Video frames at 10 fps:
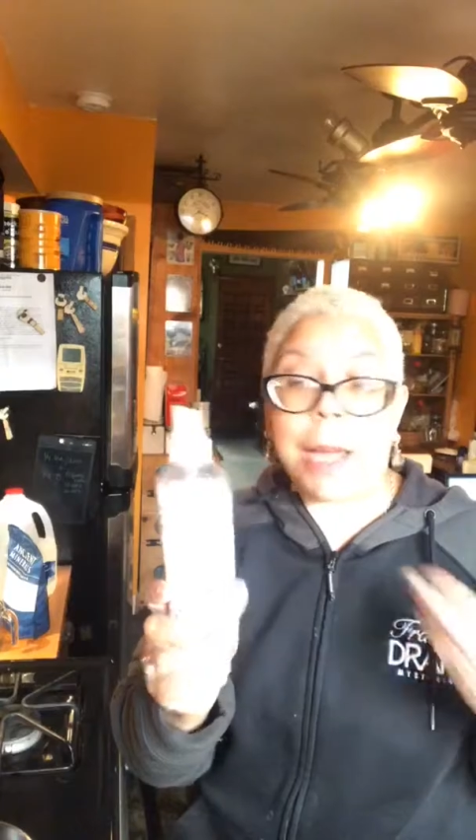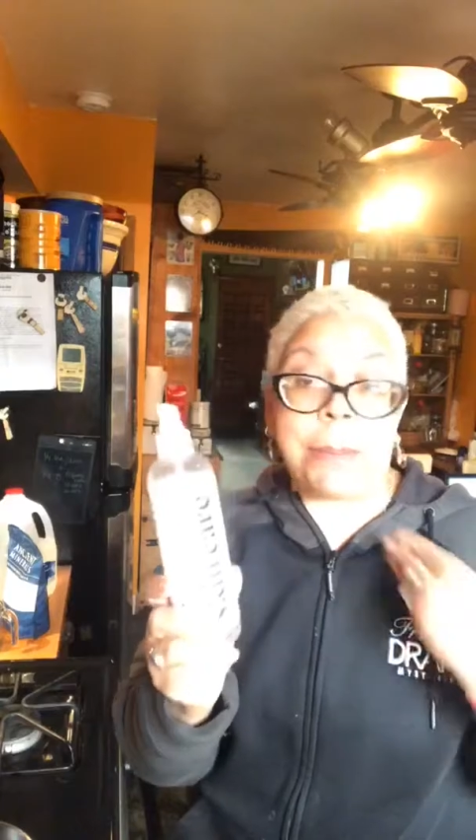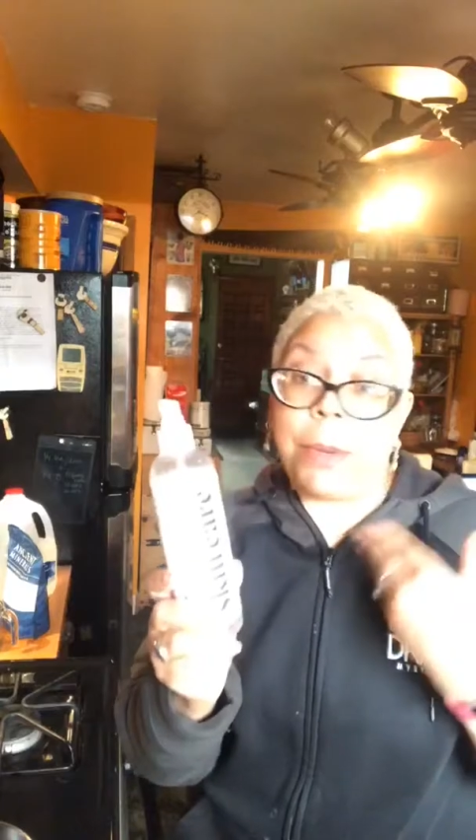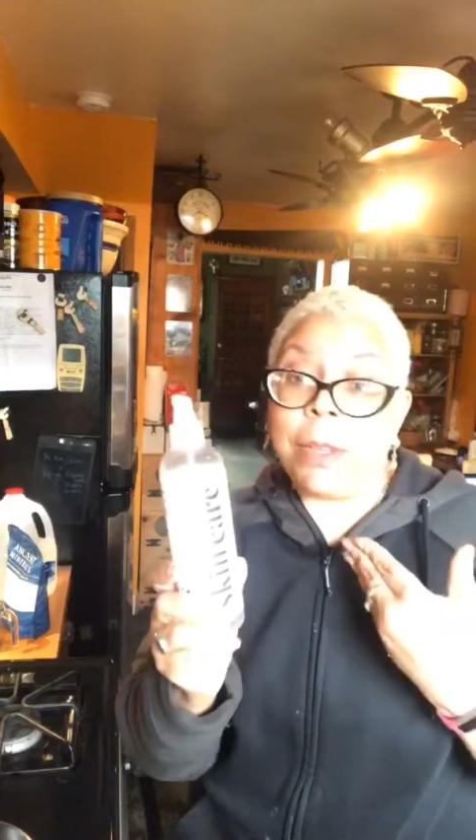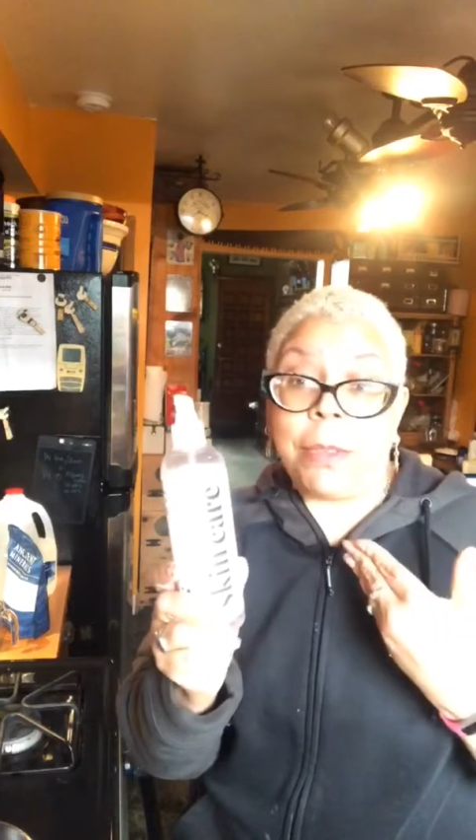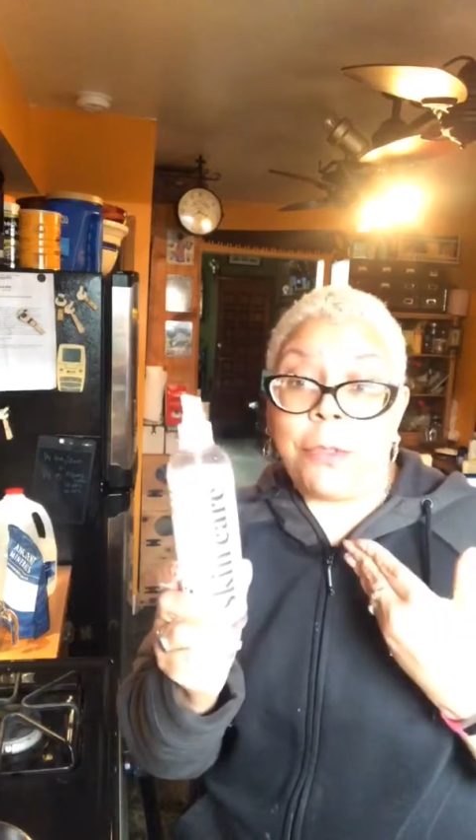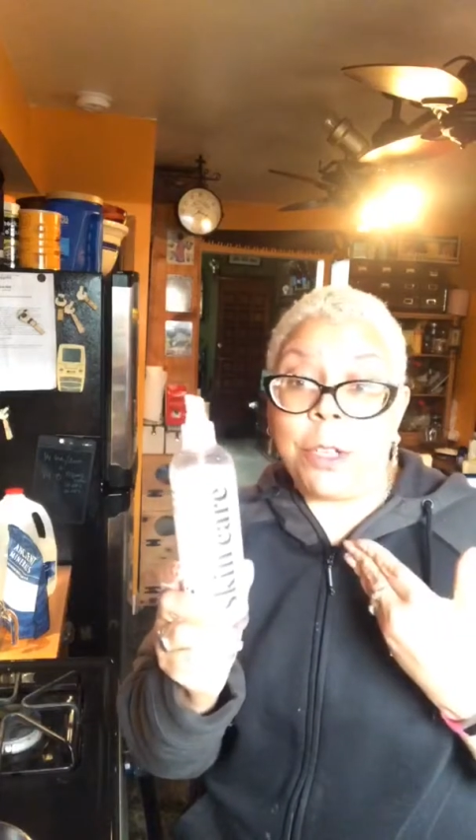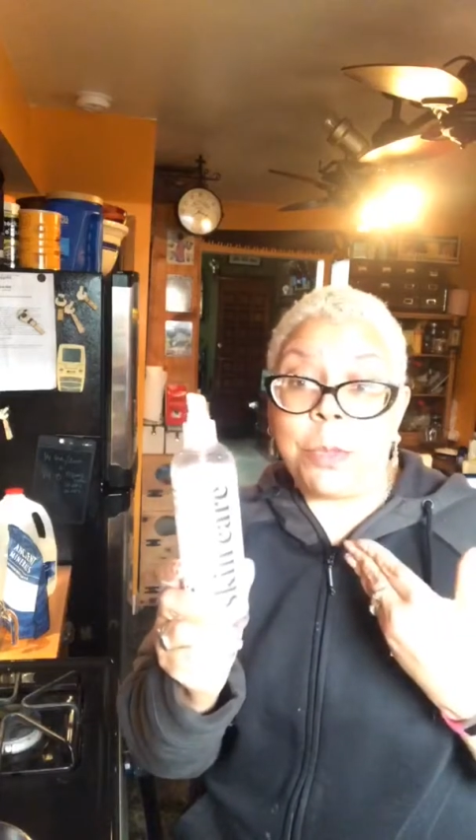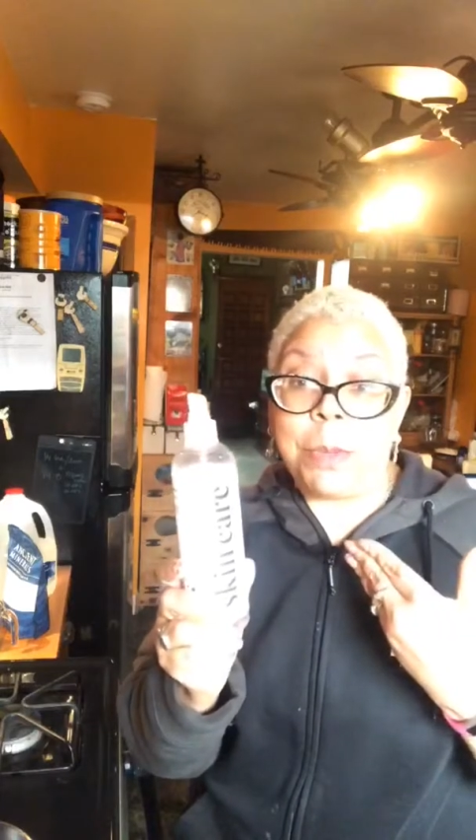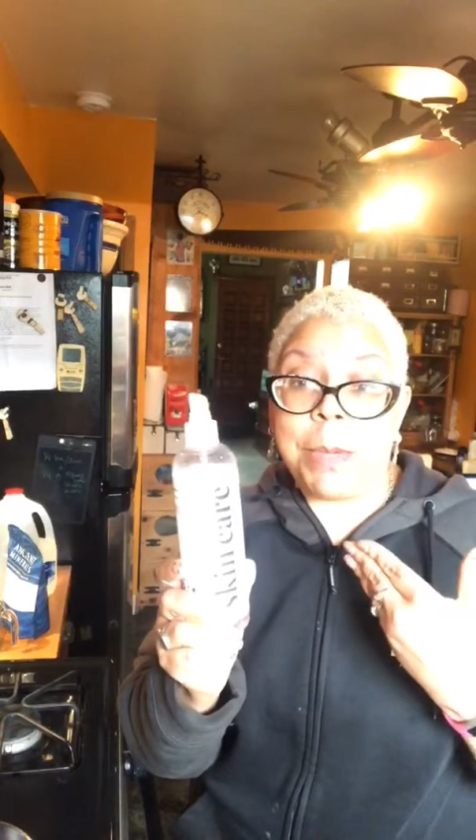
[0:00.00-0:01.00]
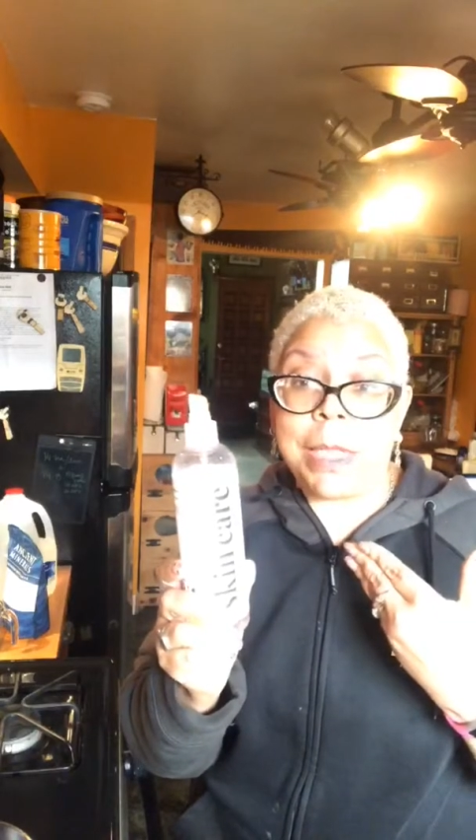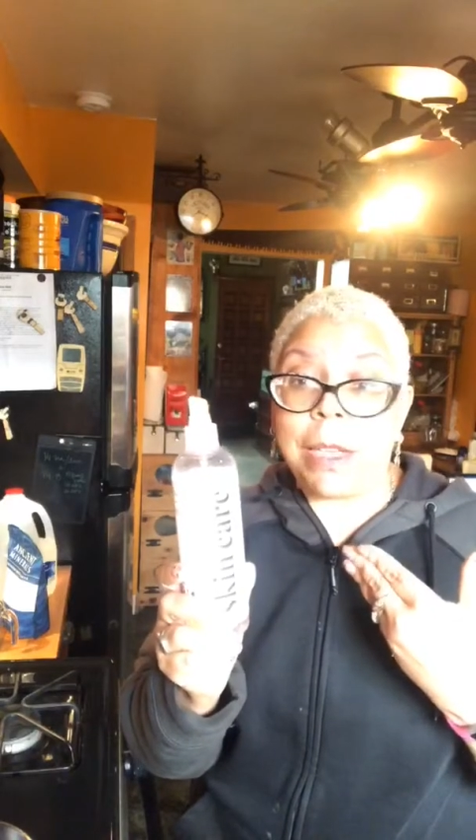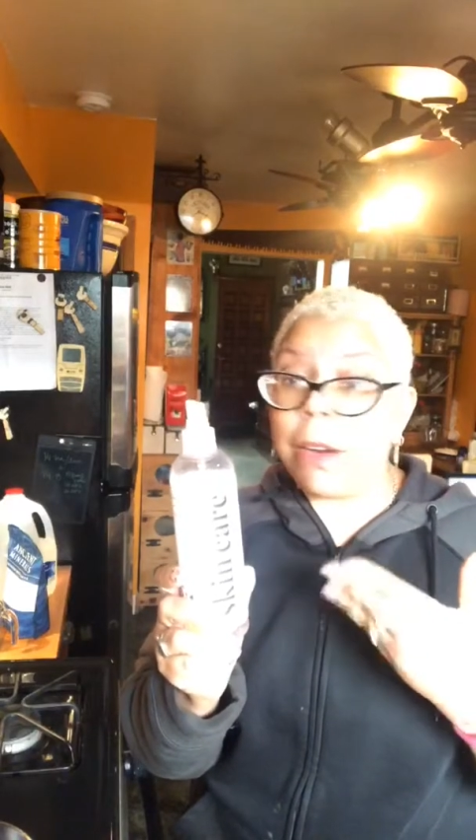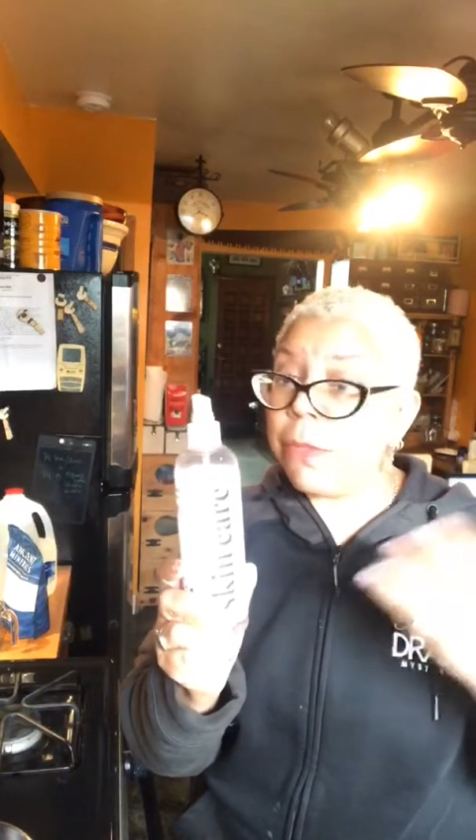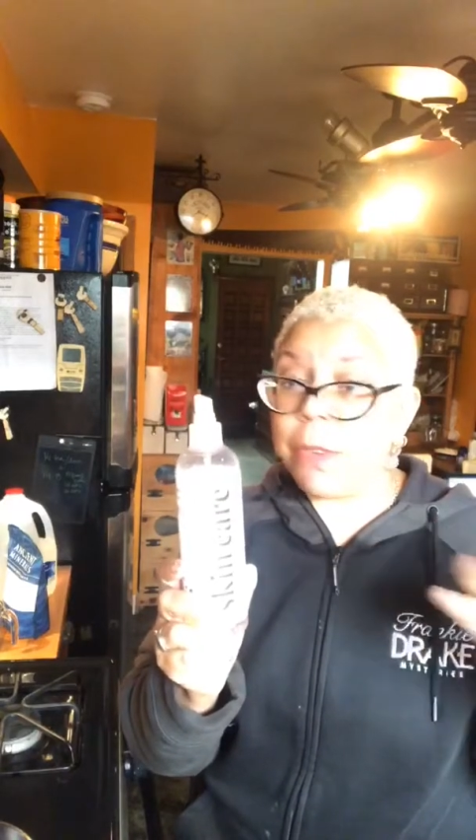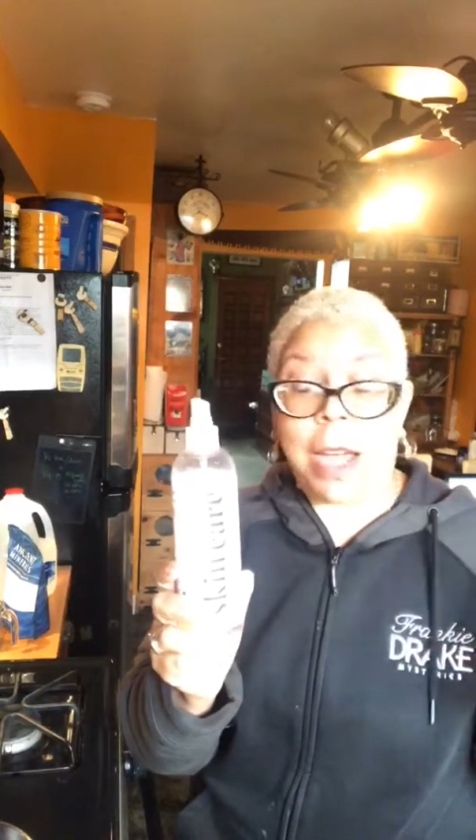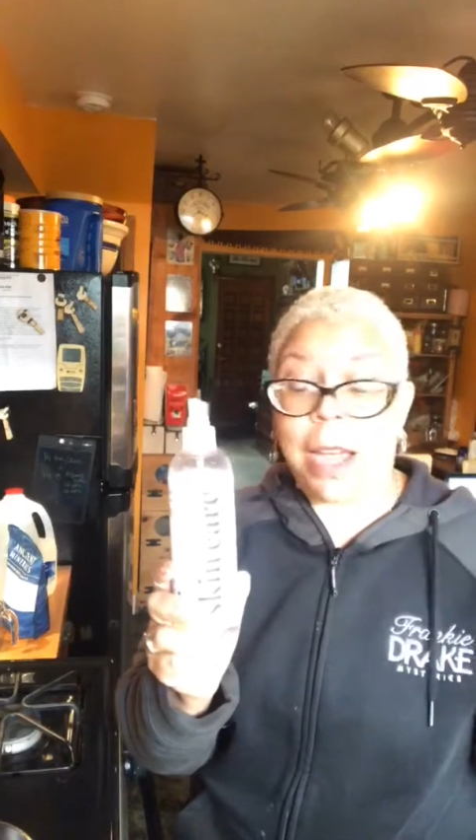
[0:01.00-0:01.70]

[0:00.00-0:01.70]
I bought the first one myself.